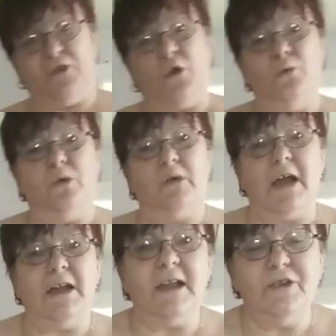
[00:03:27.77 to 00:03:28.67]
So
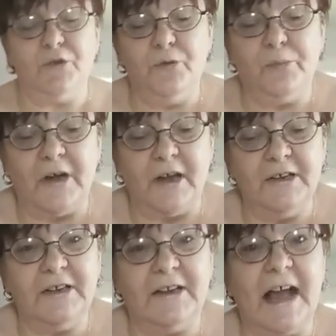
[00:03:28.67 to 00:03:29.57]
I like to put a
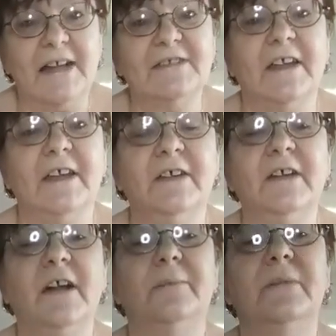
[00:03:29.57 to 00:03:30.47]
little elastic,
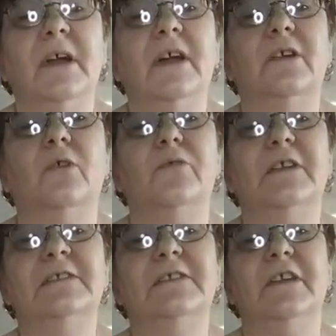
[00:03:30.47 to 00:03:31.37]
I don't know if you
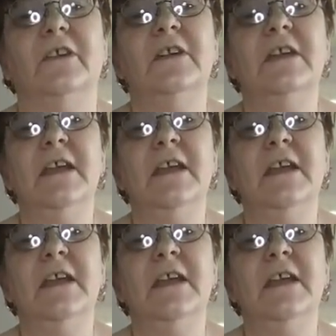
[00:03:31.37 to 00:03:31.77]
can see here.